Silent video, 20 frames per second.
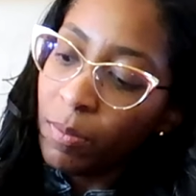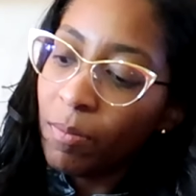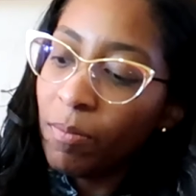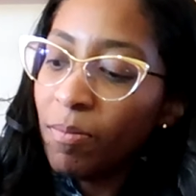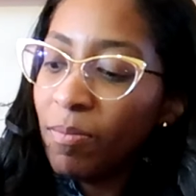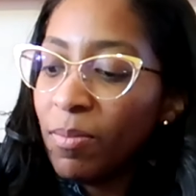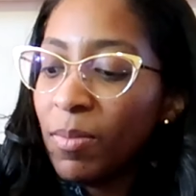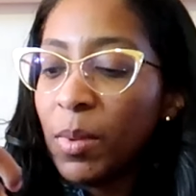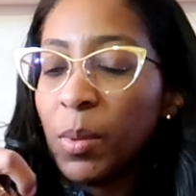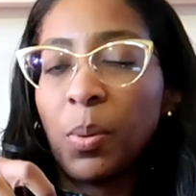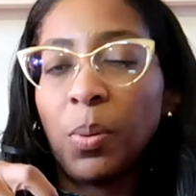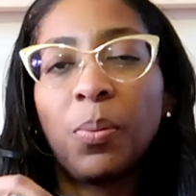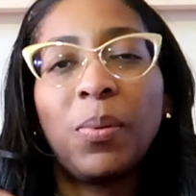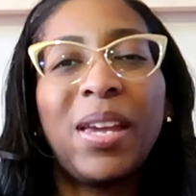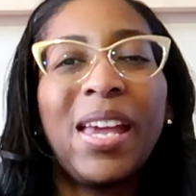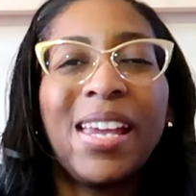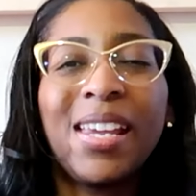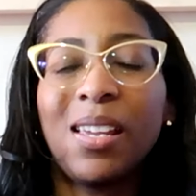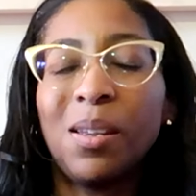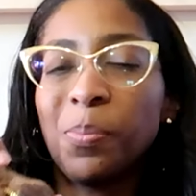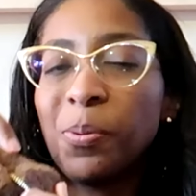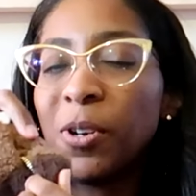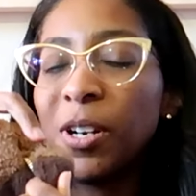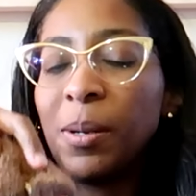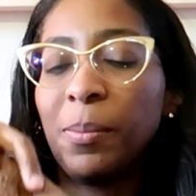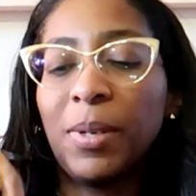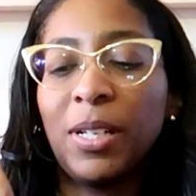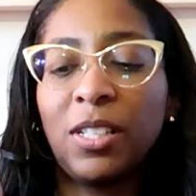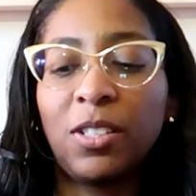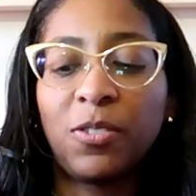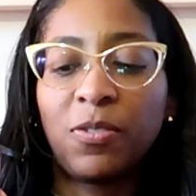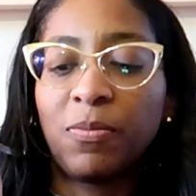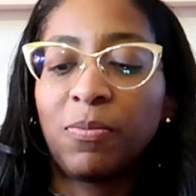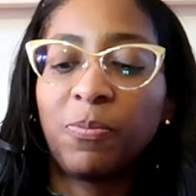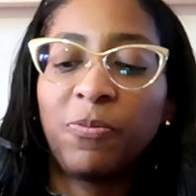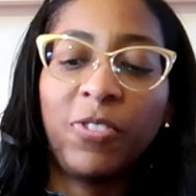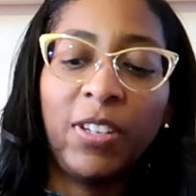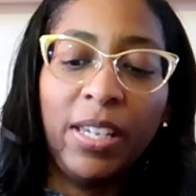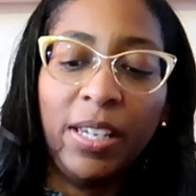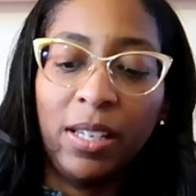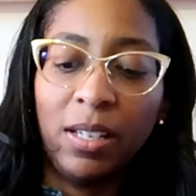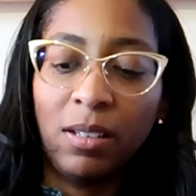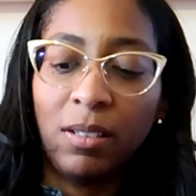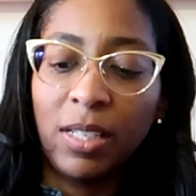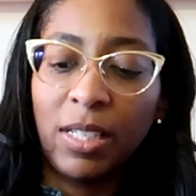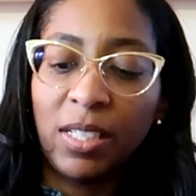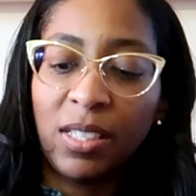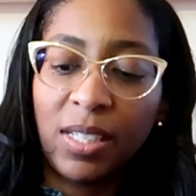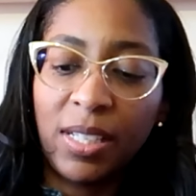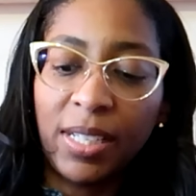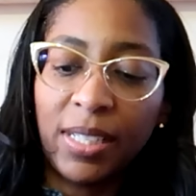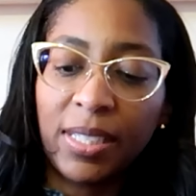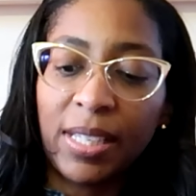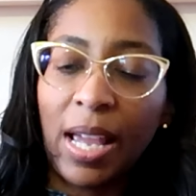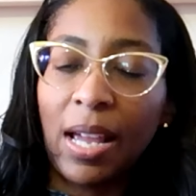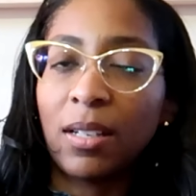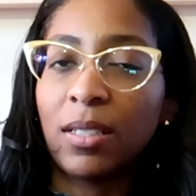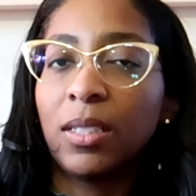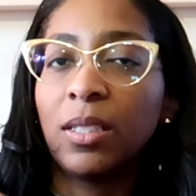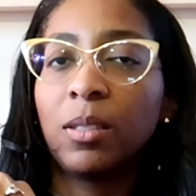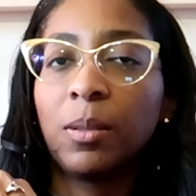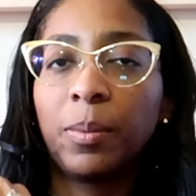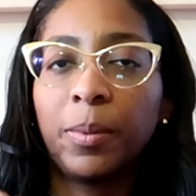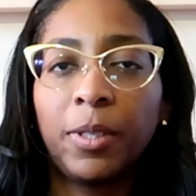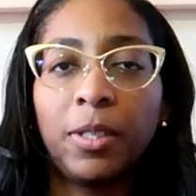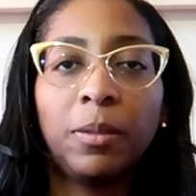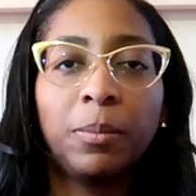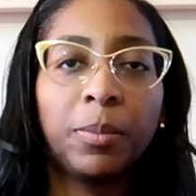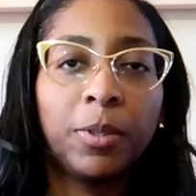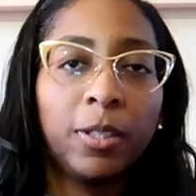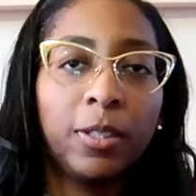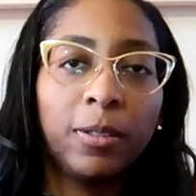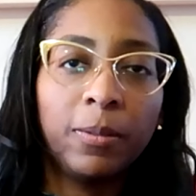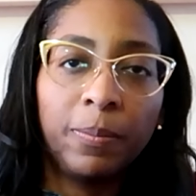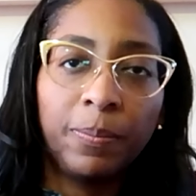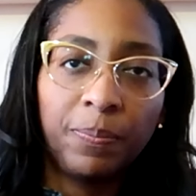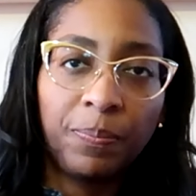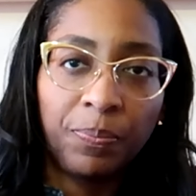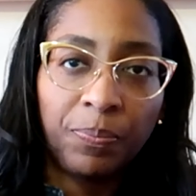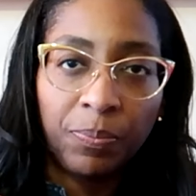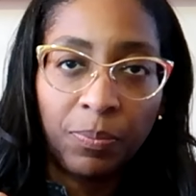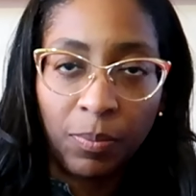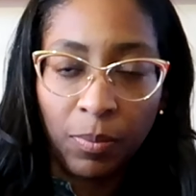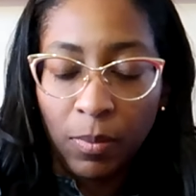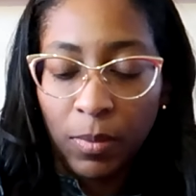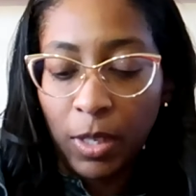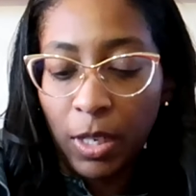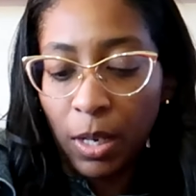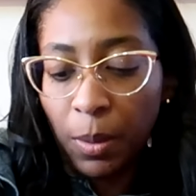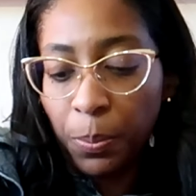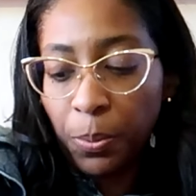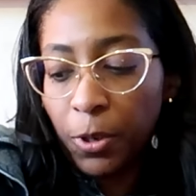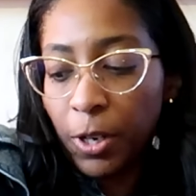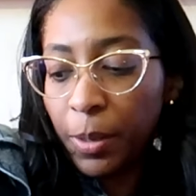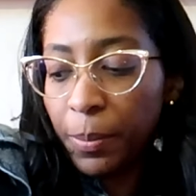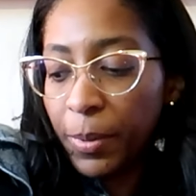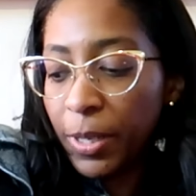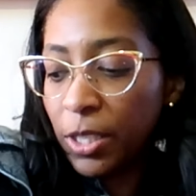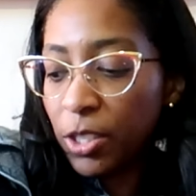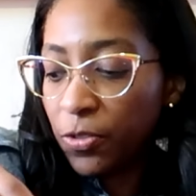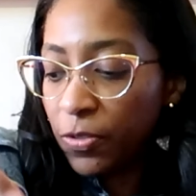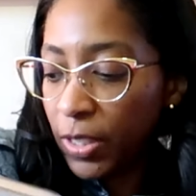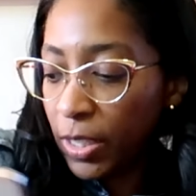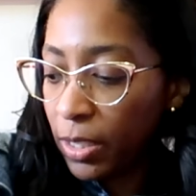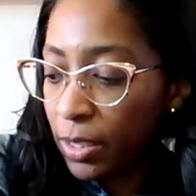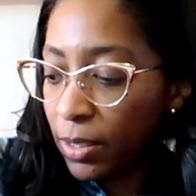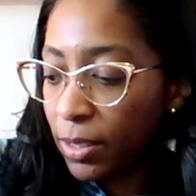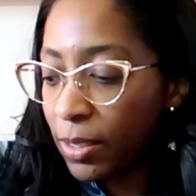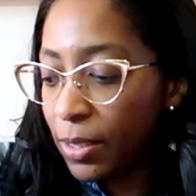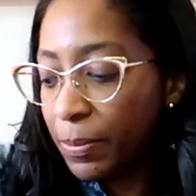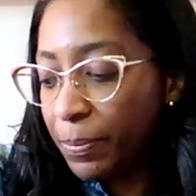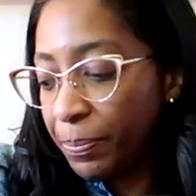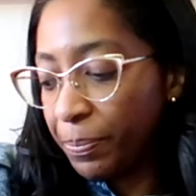Mm, it can pretty much fit. It sticks out a little bit, but it pretty much fits.